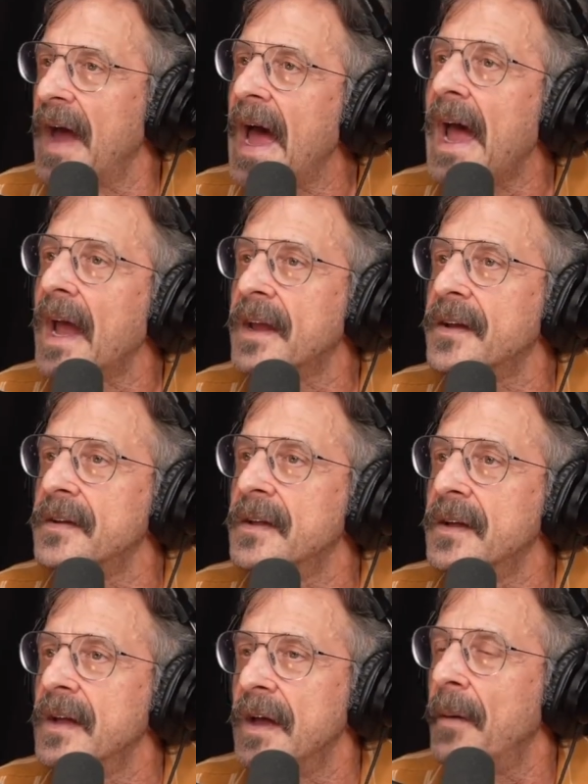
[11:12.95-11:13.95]
hack.
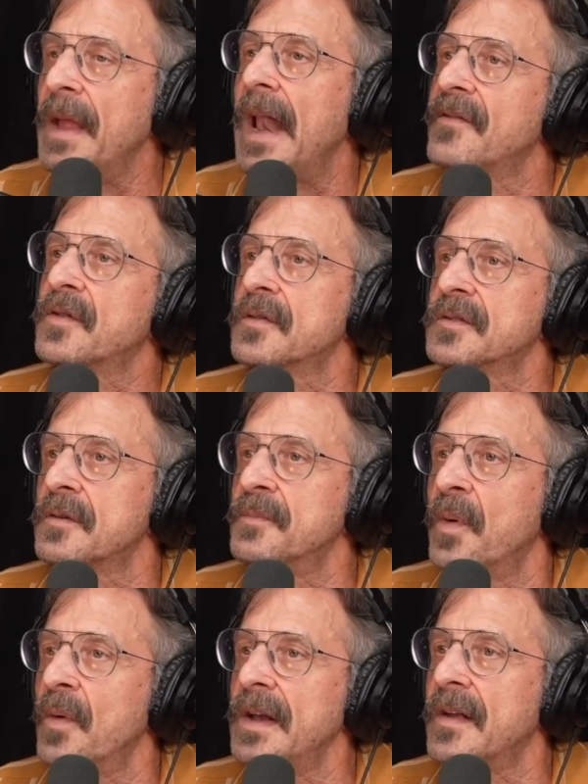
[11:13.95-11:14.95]
I mean, after a certain
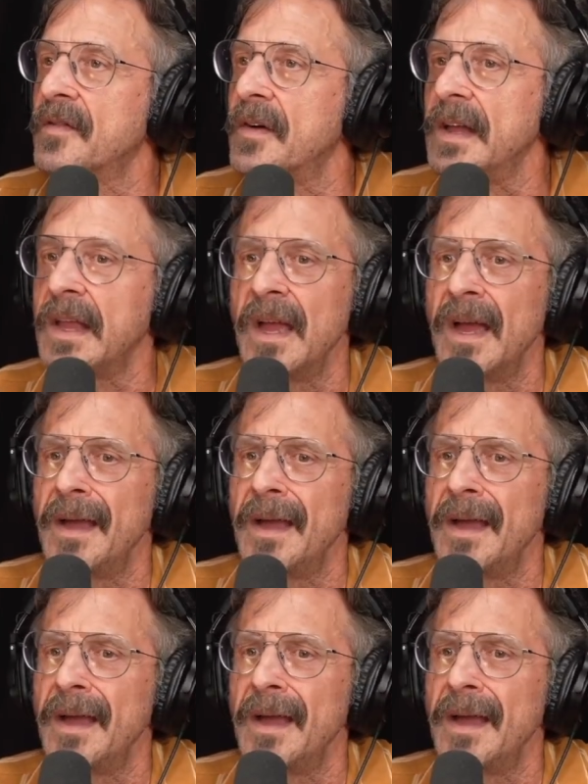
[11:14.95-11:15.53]
point, it's like,